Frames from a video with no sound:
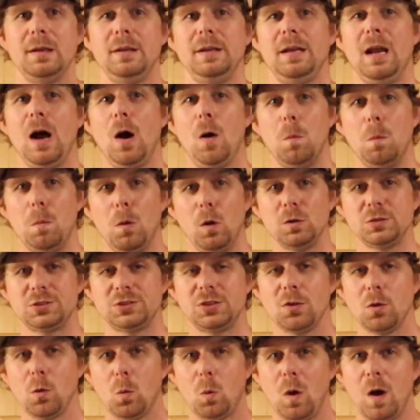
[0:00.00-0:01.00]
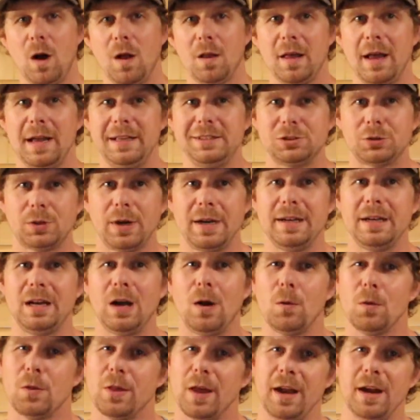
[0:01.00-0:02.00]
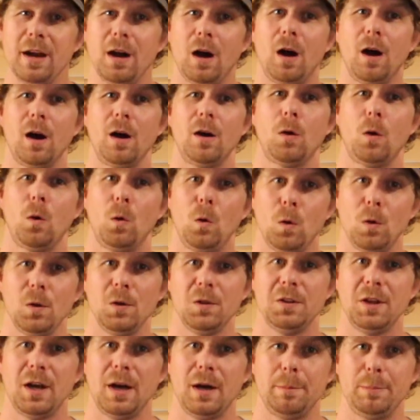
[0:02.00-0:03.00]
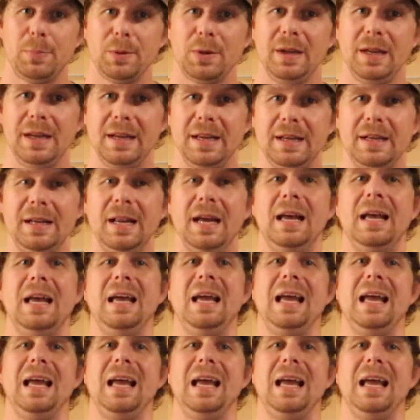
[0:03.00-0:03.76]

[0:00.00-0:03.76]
Now, most of the walleyes right now, they are holed up in